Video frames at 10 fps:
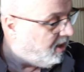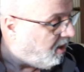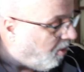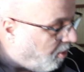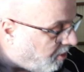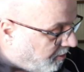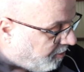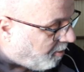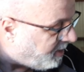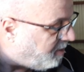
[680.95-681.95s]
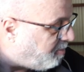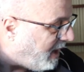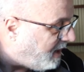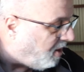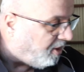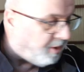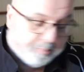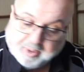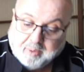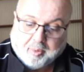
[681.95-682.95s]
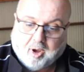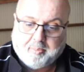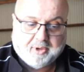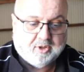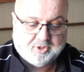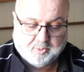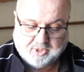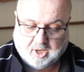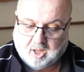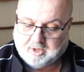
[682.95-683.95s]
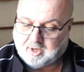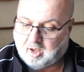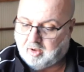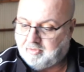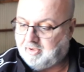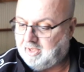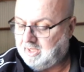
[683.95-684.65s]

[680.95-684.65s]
ordered for me back on the B-Ball, because there was a lot of